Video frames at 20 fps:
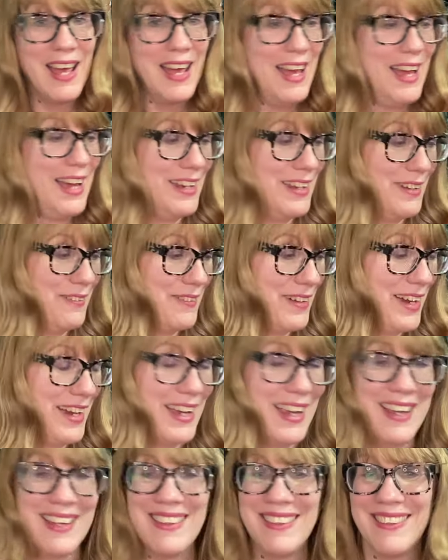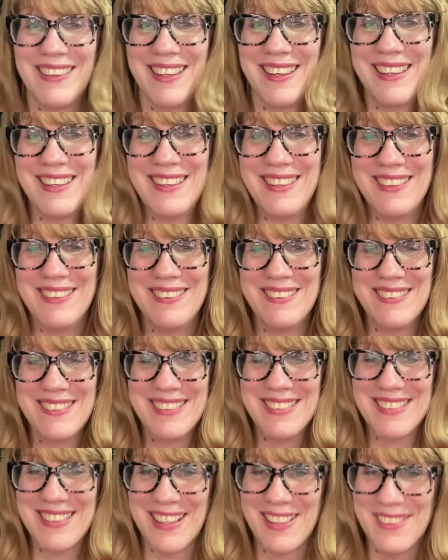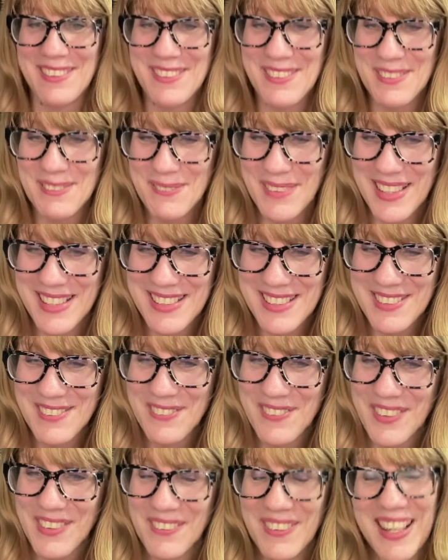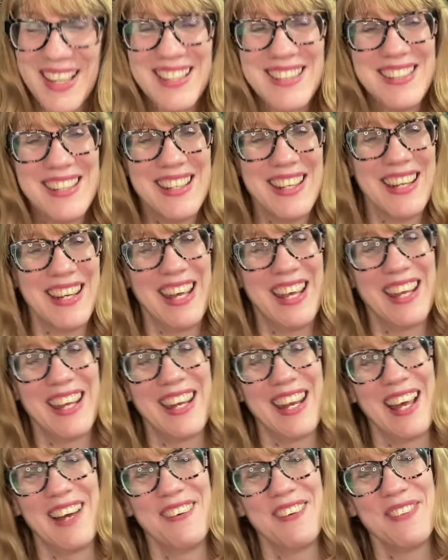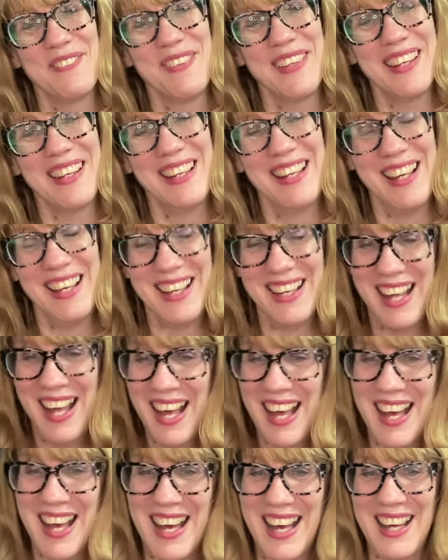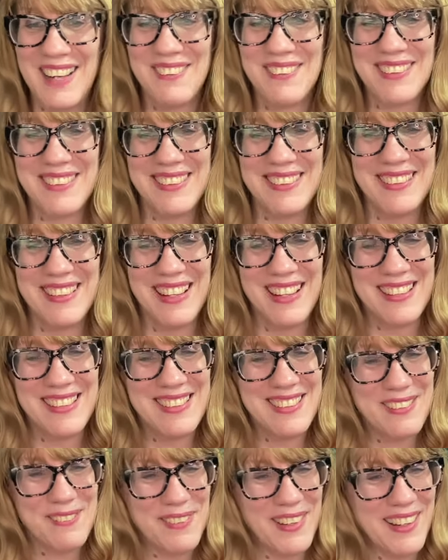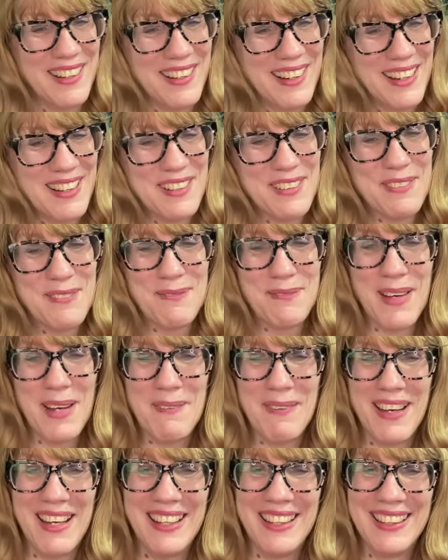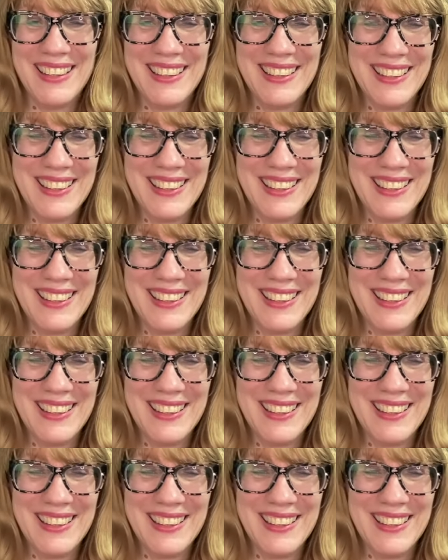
Anyway, thank you so much for watching and hanging out with me tonight. I will see you guys tomorrow. Bye-bye.